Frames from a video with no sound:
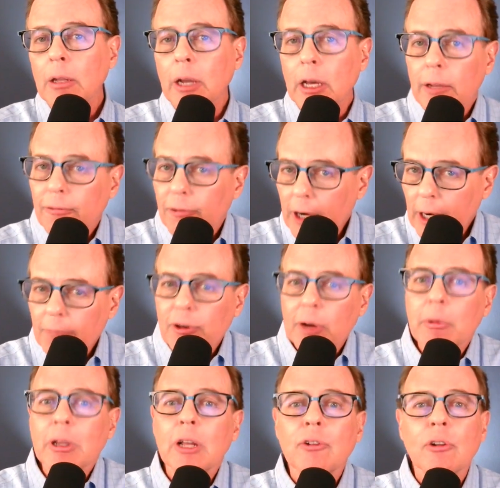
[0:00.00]
Now, the Freedom
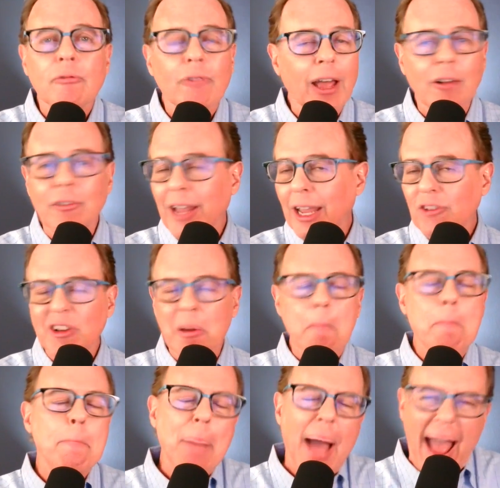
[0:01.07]
From Religion
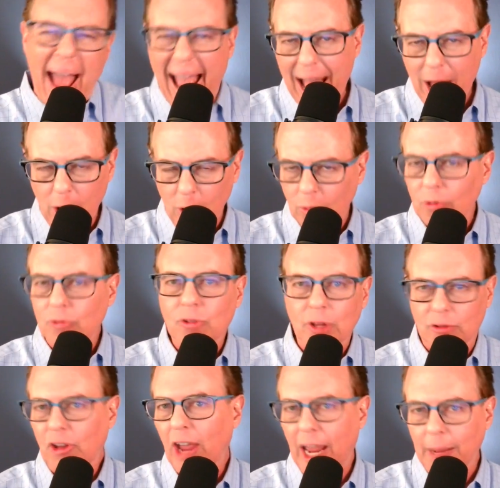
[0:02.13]
Foundation pounds
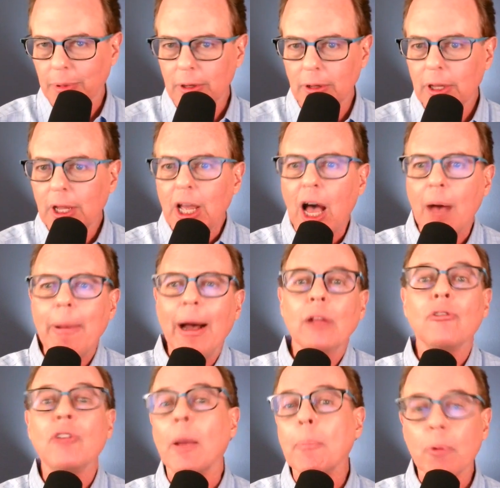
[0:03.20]
the table about
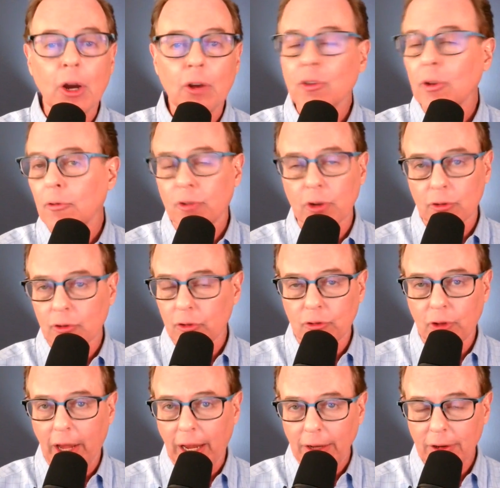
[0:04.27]
separation of church and
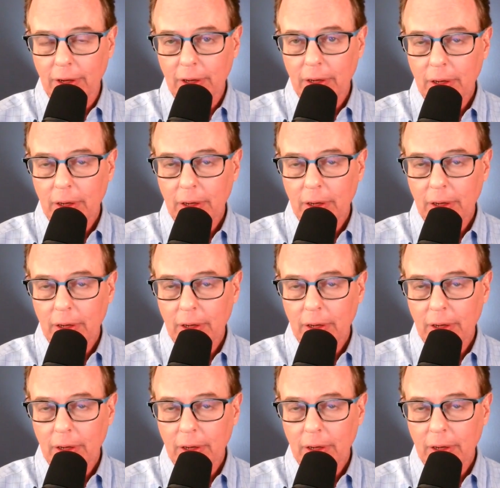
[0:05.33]
state,